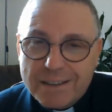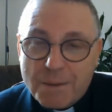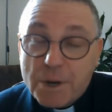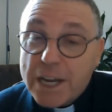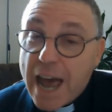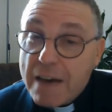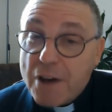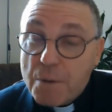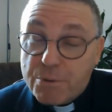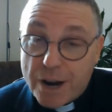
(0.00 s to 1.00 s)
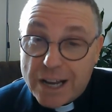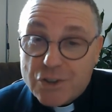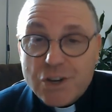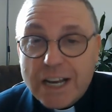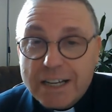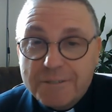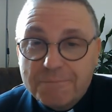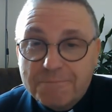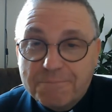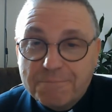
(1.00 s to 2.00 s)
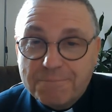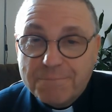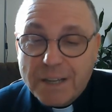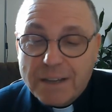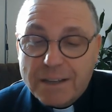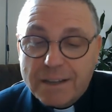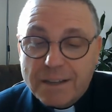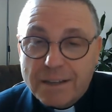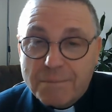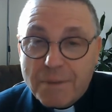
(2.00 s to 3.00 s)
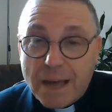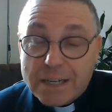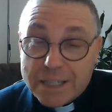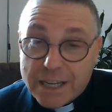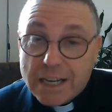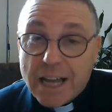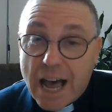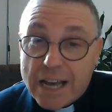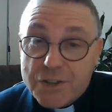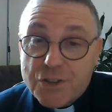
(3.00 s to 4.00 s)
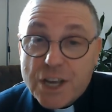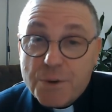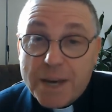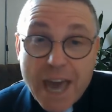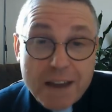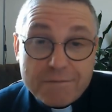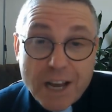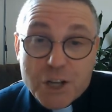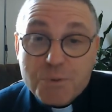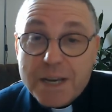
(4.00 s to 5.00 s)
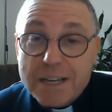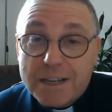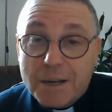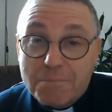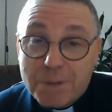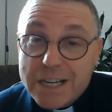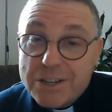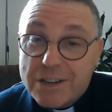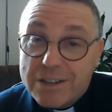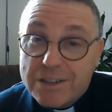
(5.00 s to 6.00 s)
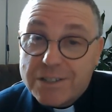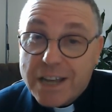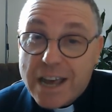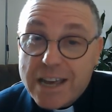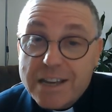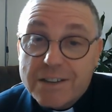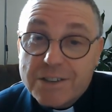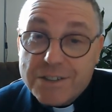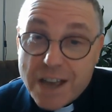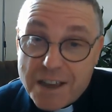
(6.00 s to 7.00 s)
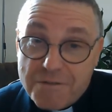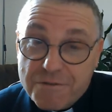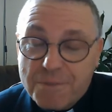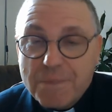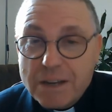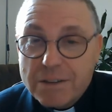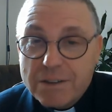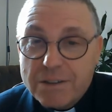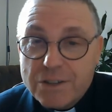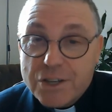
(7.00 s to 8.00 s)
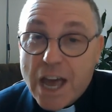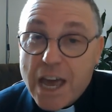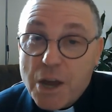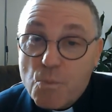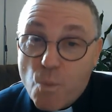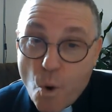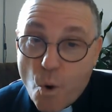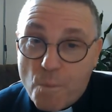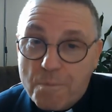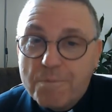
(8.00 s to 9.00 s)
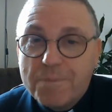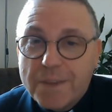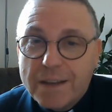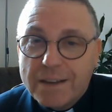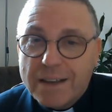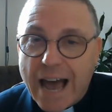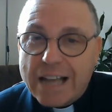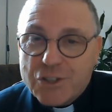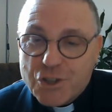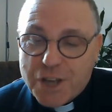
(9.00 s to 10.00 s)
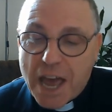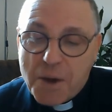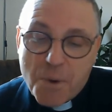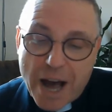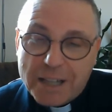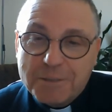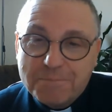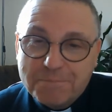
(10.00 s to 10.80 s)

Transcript: And we're going to have our prayers now. And until I see you again next week, please stay safe, stay warm, and stay well.